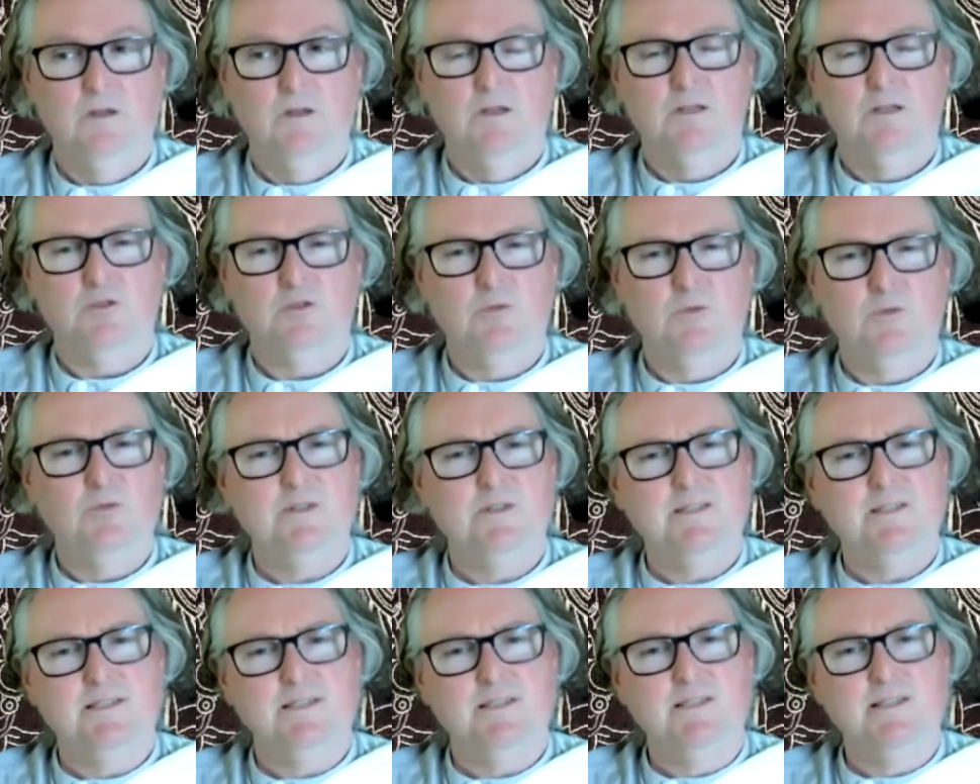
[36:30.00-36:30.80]
So remember I
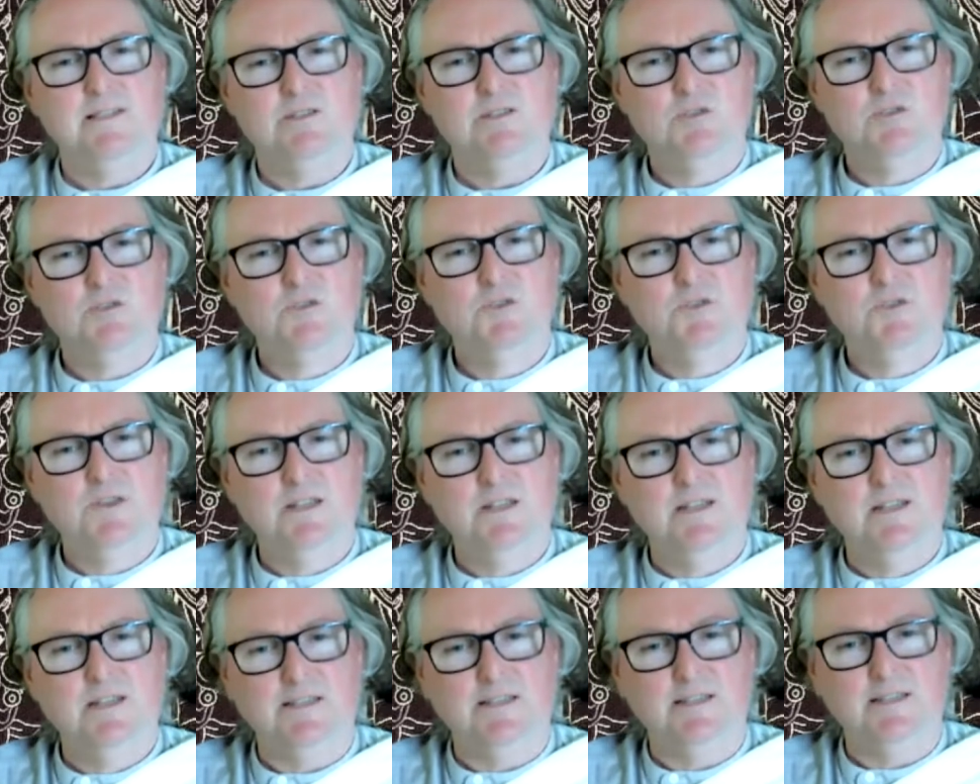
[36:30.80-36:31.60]
said these two
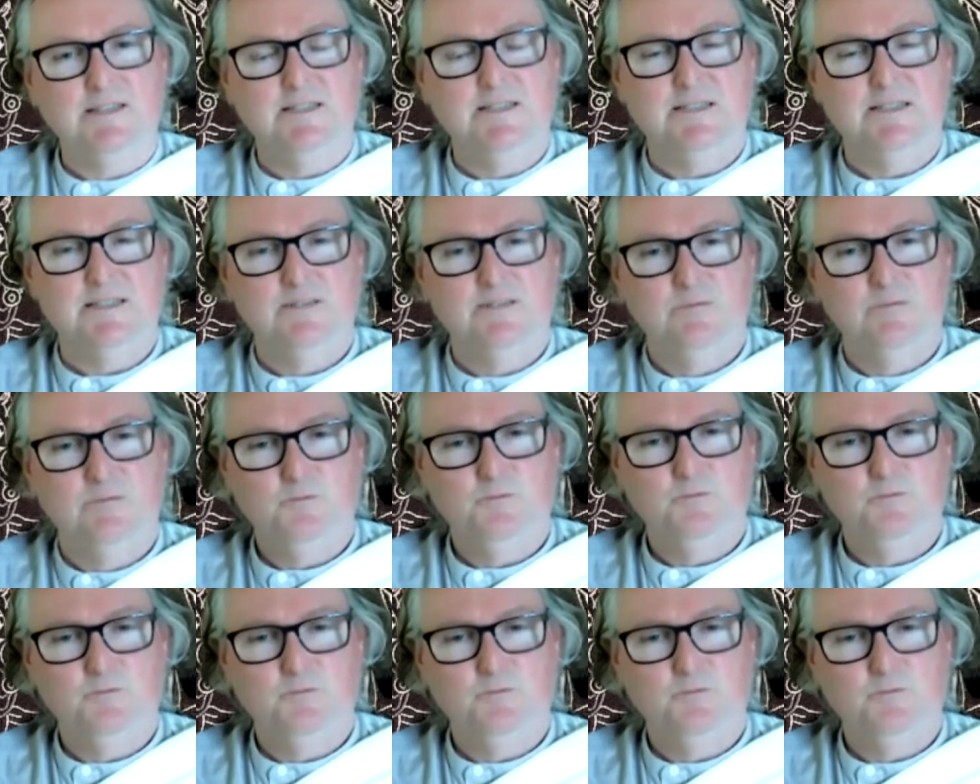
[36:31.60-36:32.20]
things